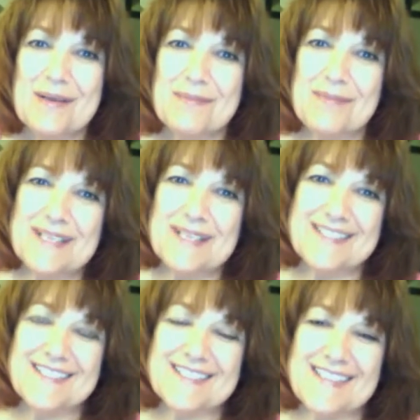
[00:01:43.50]
Peace and
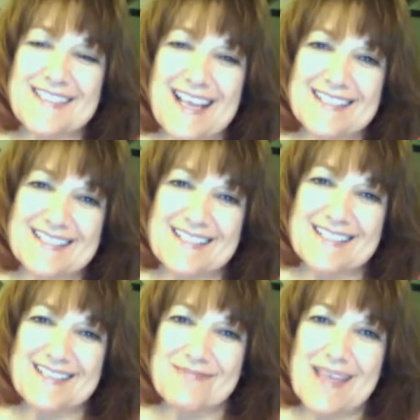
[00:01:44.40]
success.
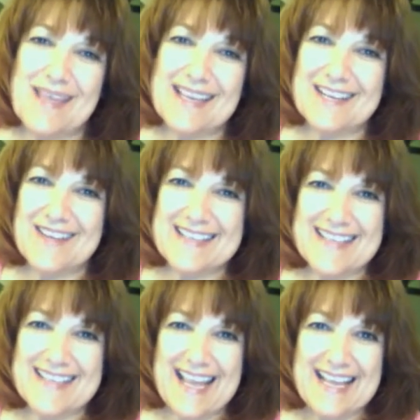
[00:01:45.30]
Make it a great
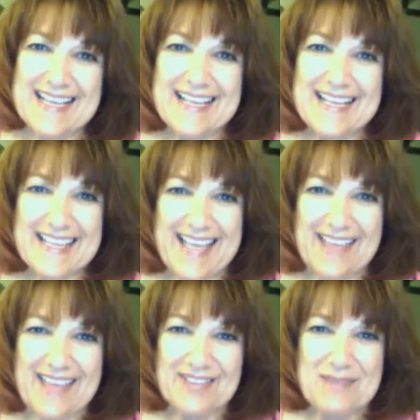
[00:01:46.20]
day.
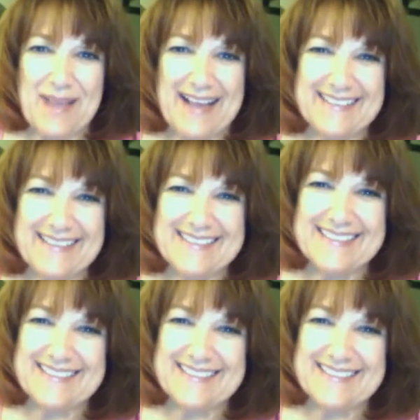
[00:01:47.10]
Kathleen Packard.